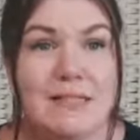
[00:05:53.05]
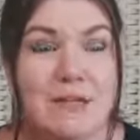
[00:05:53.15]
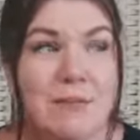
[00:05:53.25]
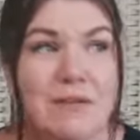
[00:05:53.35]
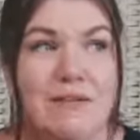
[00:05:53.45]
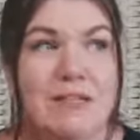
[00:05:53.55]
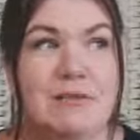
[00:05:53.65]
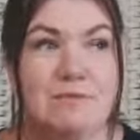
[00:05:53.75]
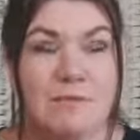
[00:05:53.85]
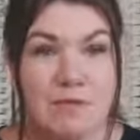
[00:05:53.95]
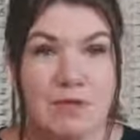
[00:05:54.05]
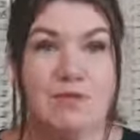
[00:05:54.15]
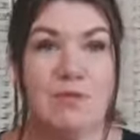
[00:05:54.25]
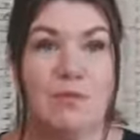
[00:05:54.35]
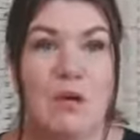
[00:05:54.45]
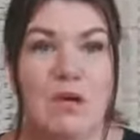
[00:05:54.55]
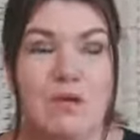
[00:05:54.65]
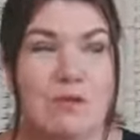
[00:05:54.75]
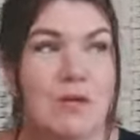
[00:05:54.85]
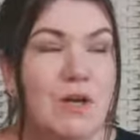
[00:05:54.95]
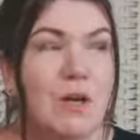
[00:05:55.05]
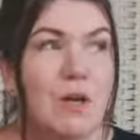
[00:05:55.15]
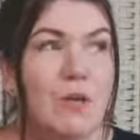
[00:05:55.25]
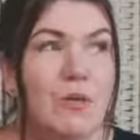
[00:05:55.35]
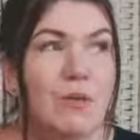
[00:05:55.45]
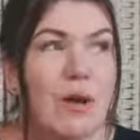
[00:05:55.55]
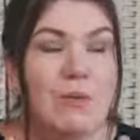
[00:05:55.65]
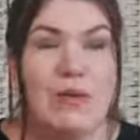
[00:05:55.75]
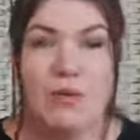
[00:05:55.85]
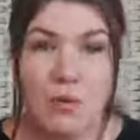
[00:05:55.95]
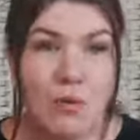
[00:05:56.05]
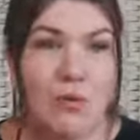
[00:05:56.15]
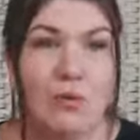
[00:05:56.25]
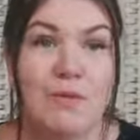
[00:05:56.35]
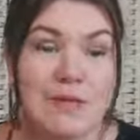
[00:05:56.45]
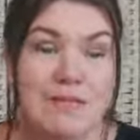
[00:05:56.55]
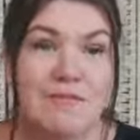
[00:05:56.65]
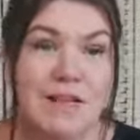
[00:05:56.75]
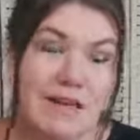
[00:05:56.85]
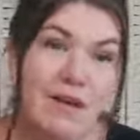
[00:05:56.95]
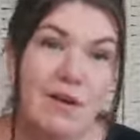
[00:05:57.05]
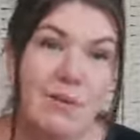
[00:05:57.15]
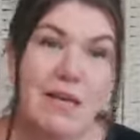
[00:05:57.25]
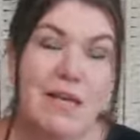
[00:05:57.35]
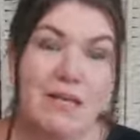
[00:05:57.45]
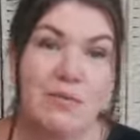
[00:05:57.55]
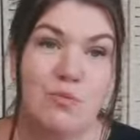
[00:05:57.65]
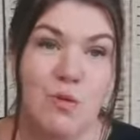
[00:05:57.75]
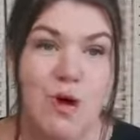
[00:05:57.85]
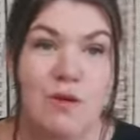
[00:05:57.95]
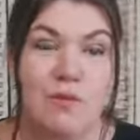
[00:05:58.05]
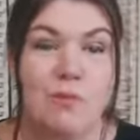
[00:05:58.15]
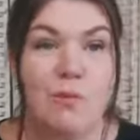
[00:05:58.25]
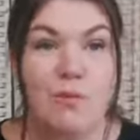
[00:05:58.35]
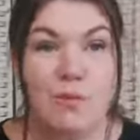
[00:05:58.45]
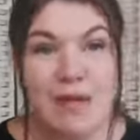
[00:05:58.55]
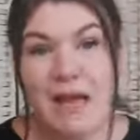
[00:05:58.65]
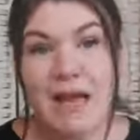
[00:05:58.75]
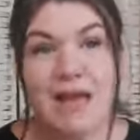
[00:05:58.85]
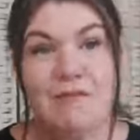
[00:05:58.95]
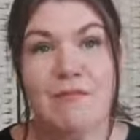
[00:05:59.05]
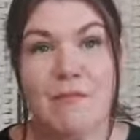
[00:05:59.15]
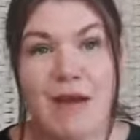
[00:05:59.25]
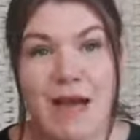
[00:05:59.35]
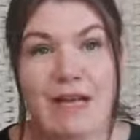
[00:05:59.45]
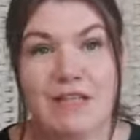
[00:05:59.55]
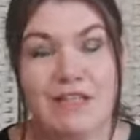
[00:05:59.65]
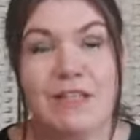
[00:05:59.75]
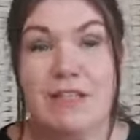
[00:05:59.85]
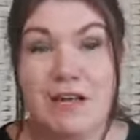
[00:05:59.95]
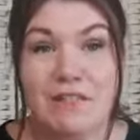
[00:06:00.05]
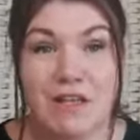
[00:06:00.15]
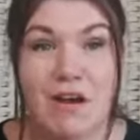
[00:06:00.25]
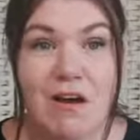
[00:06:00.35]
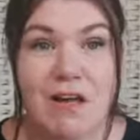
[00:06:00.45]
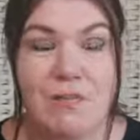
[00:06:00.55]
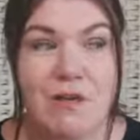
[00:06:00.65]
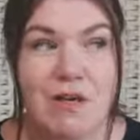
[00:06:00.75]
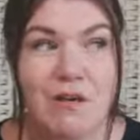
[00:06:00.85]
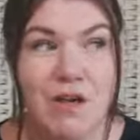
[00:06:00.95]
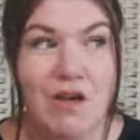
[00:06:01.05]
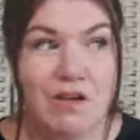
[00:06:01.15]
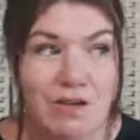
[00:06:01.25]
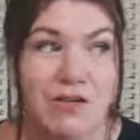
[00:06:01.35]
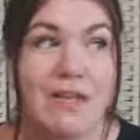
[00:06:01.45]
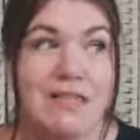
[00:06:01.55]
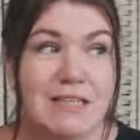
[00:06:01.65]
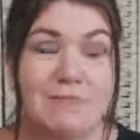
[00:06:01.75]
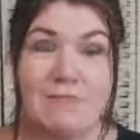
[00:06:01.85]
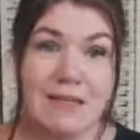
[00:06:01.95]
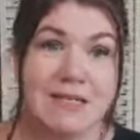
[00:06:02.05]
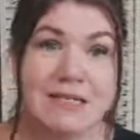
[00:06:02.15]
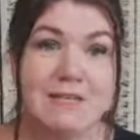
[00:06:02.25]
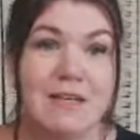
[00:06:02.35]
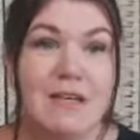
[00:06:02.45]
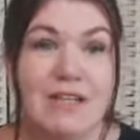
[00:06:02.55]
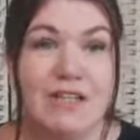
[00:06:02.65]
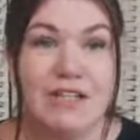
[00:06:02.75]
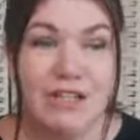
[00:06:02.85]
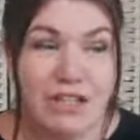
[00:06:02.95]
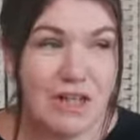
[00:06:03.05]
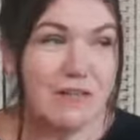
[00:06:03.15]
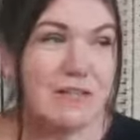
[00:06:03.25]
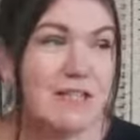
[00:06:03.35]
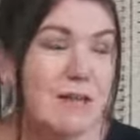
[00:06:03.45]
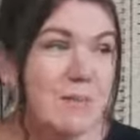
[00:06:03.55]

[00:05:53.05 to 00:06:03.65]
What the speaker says: You know, we live on this beautiful world where we could all live in harmony as one, but we have, through our actions over time, you know, created massive shifts in